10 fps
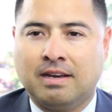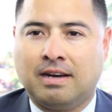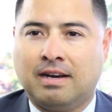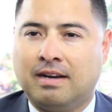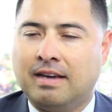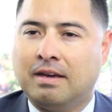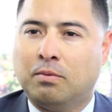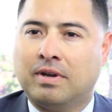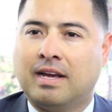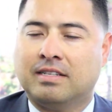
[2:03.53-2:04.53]
And
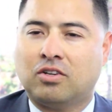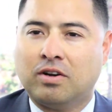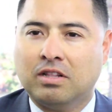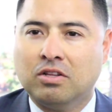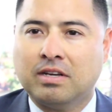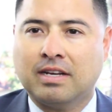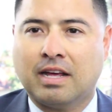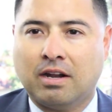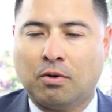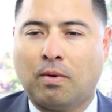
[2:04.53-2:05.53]
when I started looking
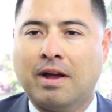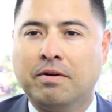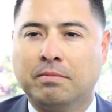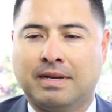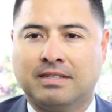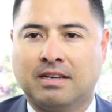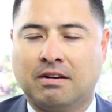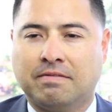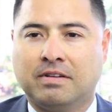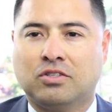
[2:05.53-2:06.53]
at around
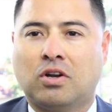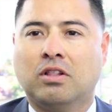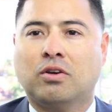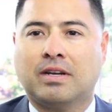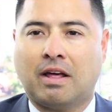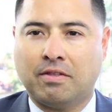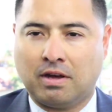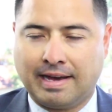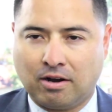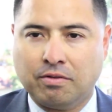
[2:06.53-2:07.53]
myself and started looking
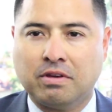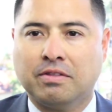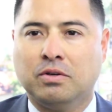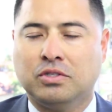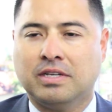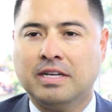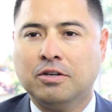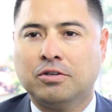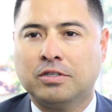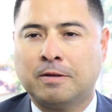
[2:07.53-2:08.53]
at all the other
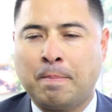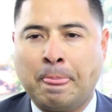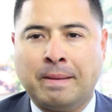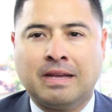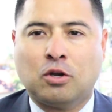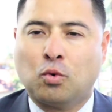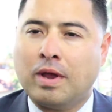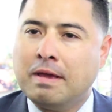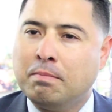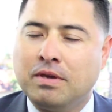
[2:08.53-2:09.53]
engineers,
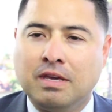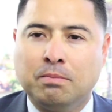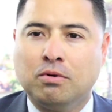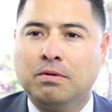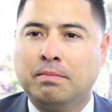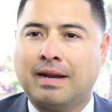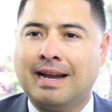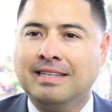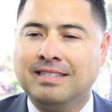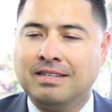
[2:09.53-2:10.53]
great people, but
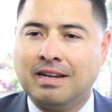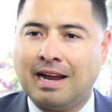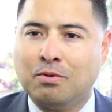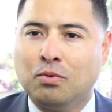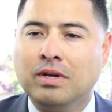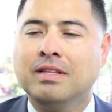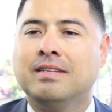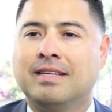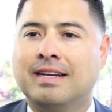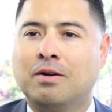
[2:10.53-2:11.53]
I really
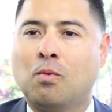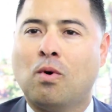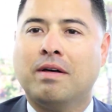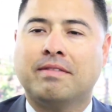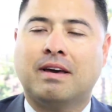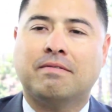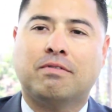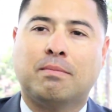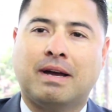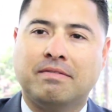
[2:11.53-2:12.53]
didn't want that
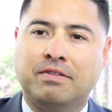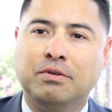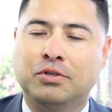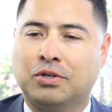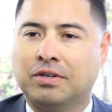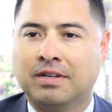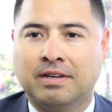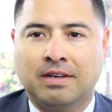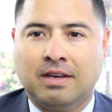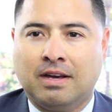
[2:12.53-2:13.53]
for my future.
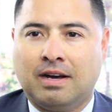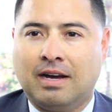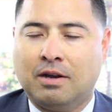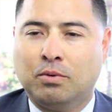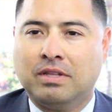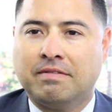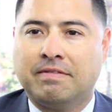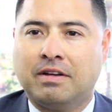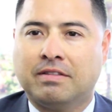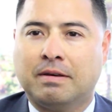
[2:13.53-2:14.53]
I really
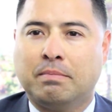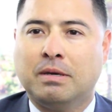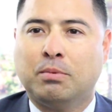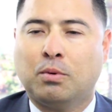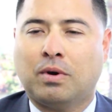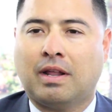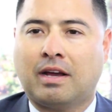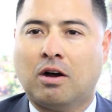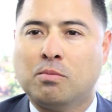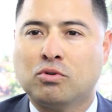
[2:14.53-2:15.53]
felt that people were
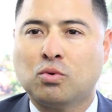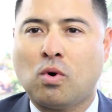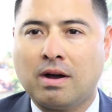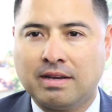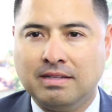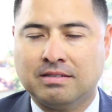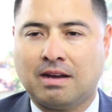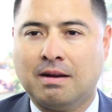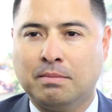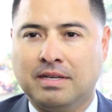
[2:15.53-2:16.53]
like almost walking
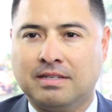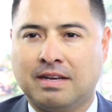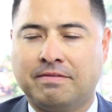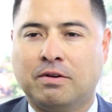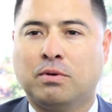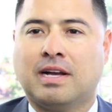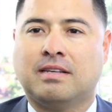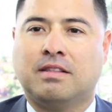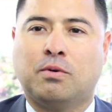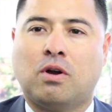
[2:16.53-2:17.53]
zombies. They
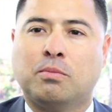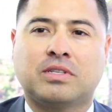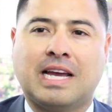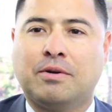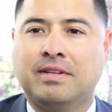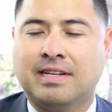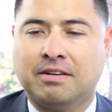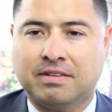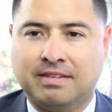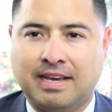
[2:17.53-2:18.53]
were almost counting
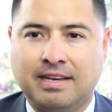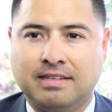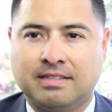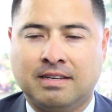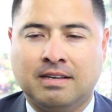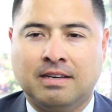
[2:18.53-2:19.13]
down the days